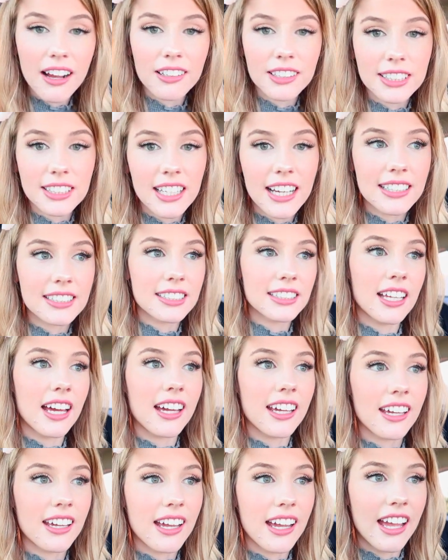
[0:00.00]
house last
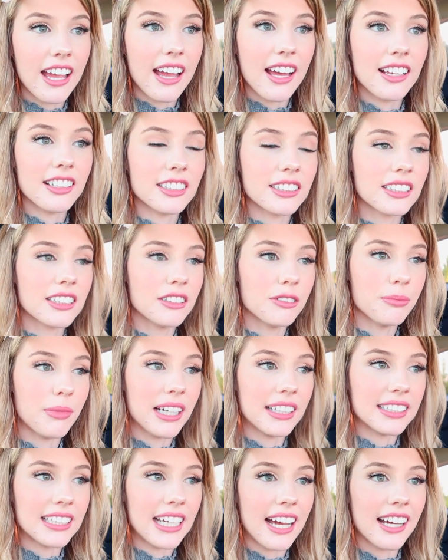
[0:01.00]
night and
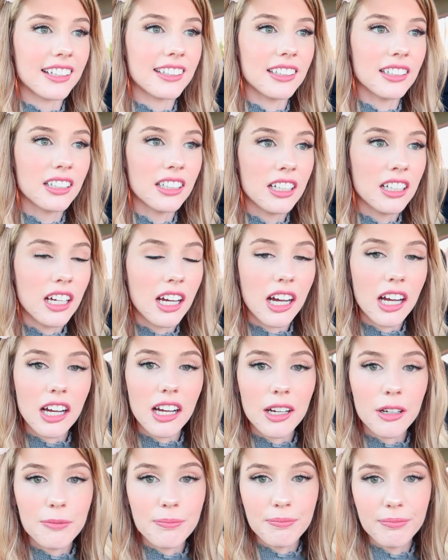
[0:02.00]
my dad
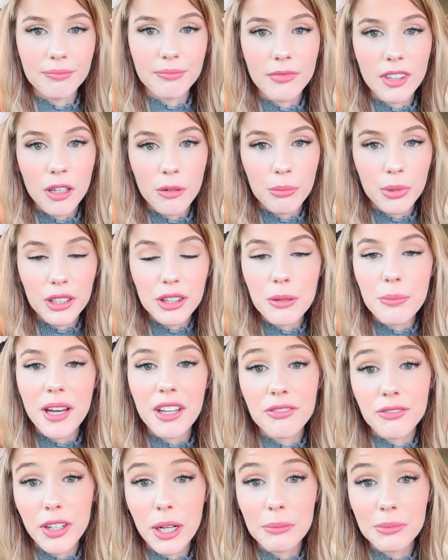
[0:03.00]
um, put the
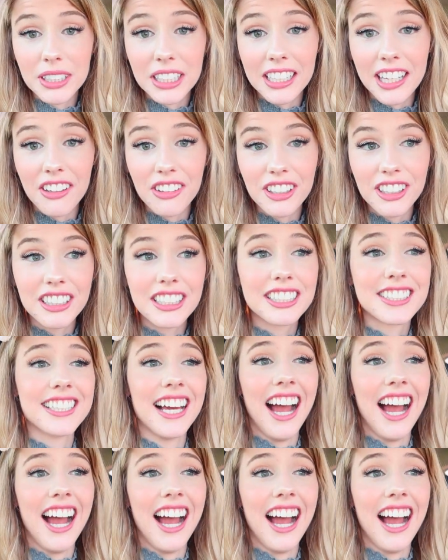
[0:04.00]
bed frame together because